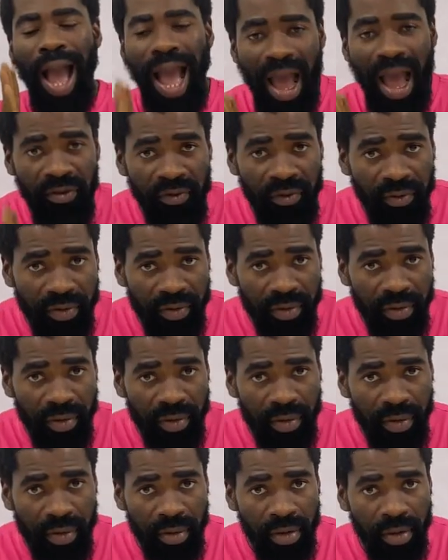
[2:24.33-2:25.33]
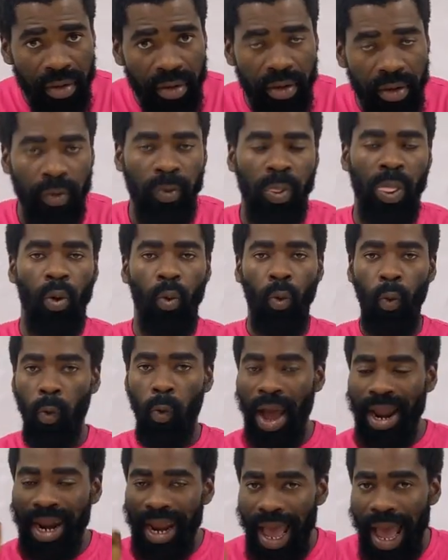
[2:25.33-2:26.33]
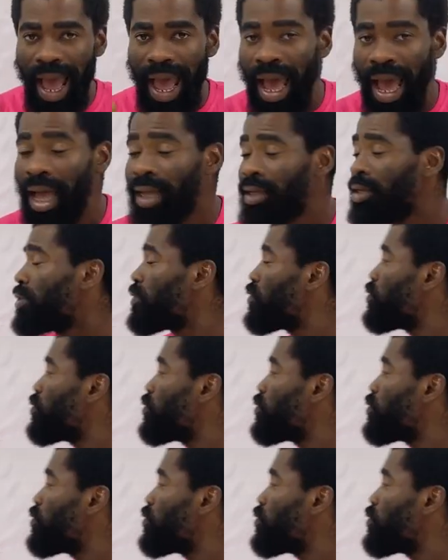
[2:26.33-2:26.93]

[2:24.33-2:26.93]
have 1 hour